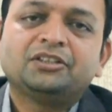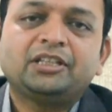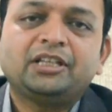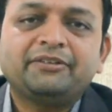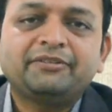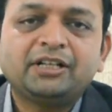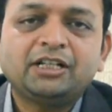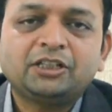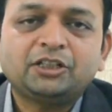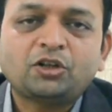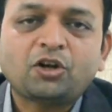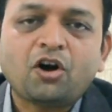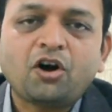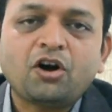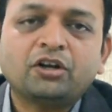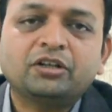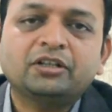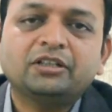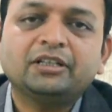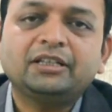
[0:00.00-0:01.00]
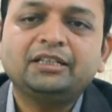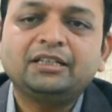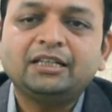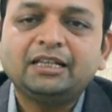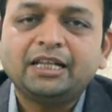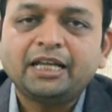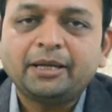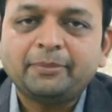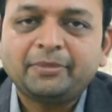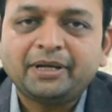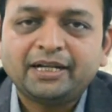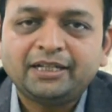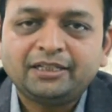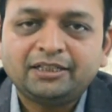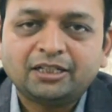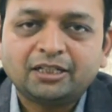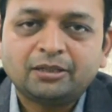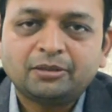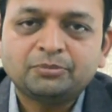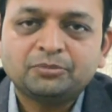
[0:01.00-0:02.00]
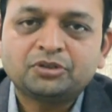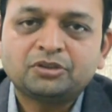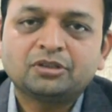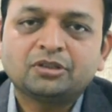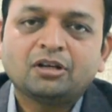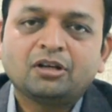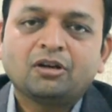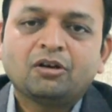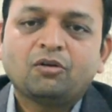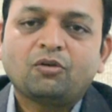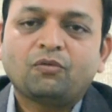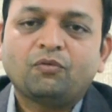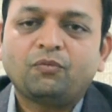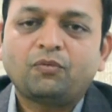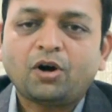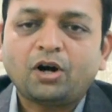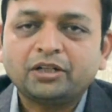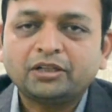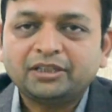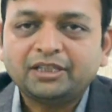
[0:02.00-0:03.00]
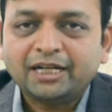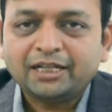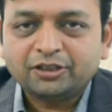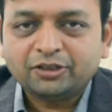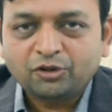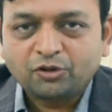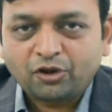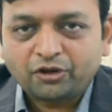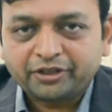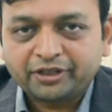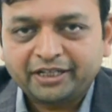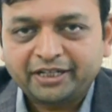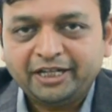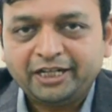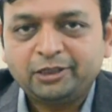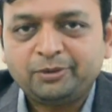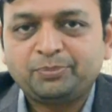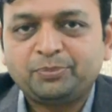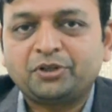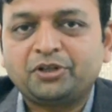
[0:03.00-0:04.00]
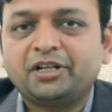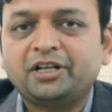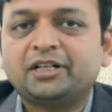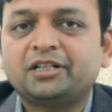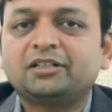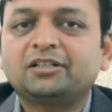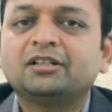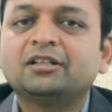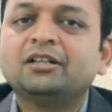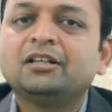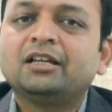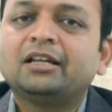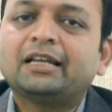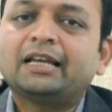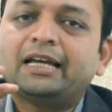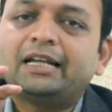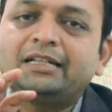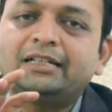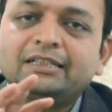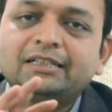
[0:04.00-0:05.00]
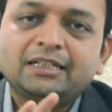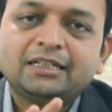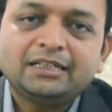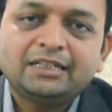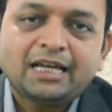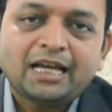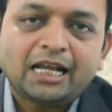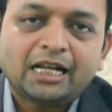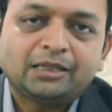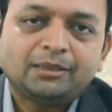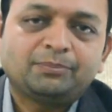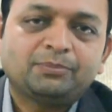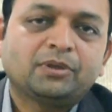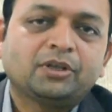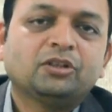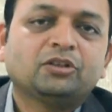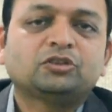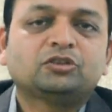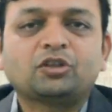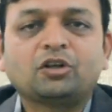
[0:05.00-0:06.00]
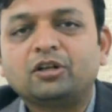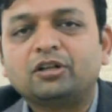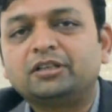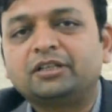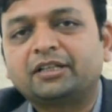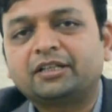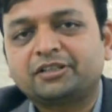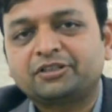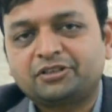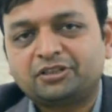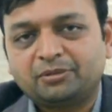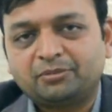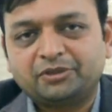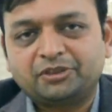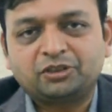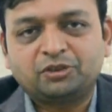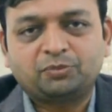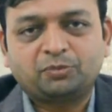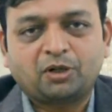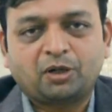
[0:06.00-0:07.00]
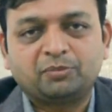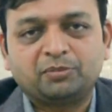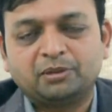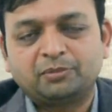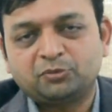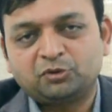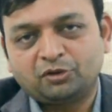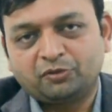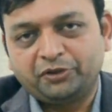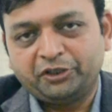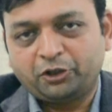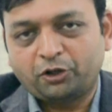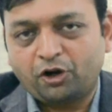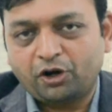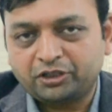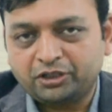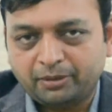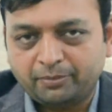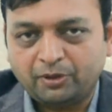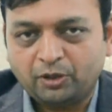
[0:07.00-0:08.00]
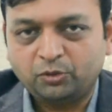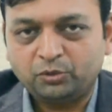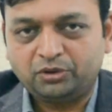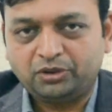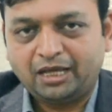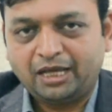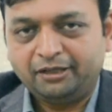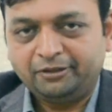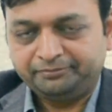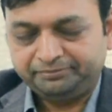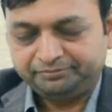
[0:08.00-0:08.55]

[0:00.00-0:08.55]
They will talk in layman terms what that great product can really help solve the customer's problem. So we talked about